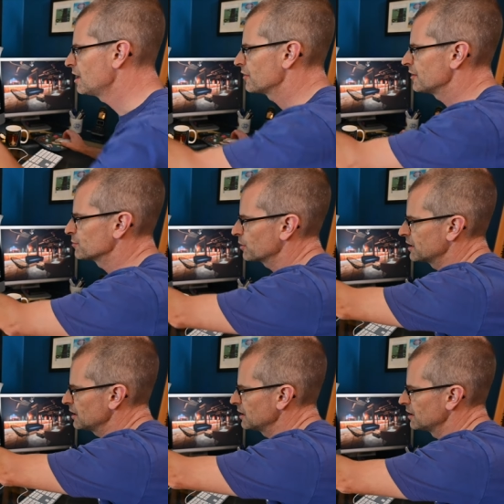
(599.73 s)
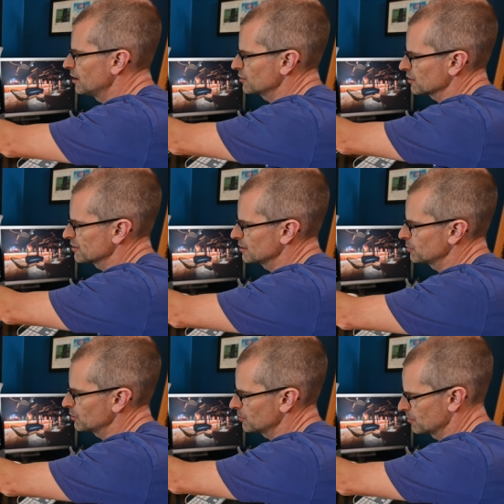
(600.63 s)
This one here, it's got a
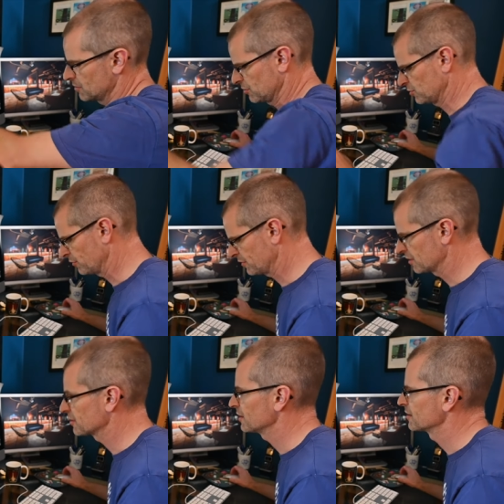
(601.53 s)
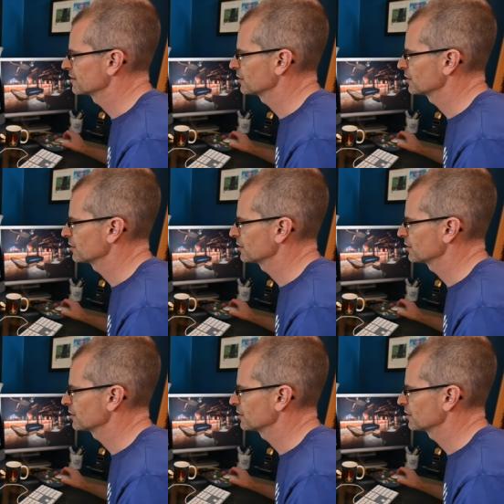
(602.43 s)
simple soft edge there, so